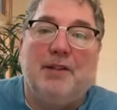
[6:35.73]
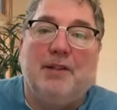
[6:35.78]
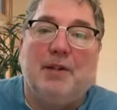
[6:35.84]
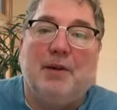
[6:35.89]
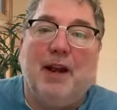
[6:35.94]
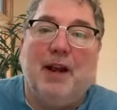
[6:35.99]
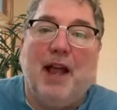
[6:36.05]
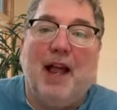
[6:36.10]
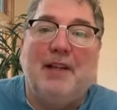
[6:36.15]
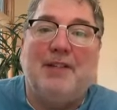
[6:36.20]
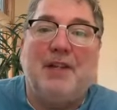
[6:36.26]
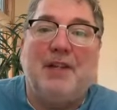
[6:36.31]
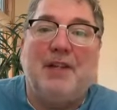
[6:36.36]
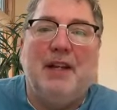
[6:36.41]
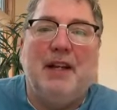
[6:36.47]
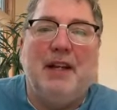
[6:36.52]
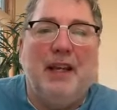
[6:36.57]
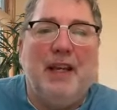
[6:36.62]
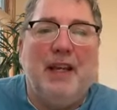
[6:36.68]
So when I ask
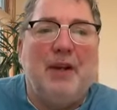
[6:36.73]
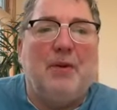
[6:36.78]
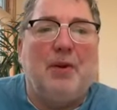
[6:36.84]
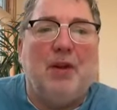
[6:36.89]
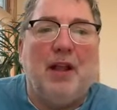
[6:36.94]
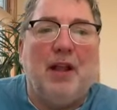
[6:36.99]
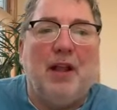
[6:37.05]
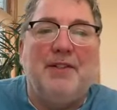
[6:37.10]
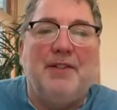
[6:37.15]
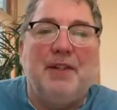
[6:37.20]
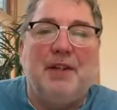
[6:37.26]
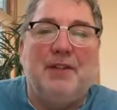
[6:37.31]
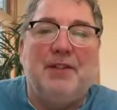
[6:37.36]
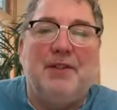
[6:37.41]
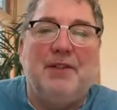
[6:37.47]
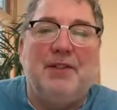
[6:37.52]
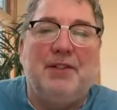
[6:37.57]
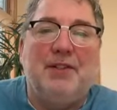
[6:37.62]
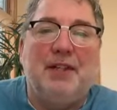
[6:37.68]
you to equalize on
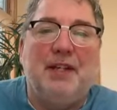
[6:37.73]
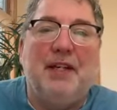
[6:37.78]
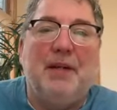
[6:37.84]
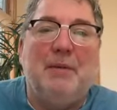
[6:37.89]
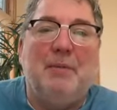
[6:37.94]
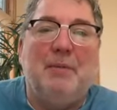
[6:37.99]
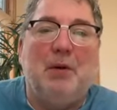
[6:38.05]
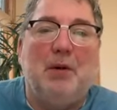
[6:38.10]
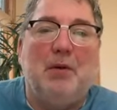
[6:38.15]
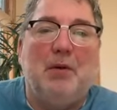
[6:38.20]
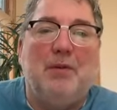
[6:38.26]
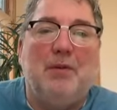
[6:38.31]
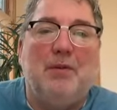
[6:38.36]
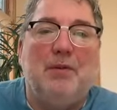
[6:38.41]
your sitting bones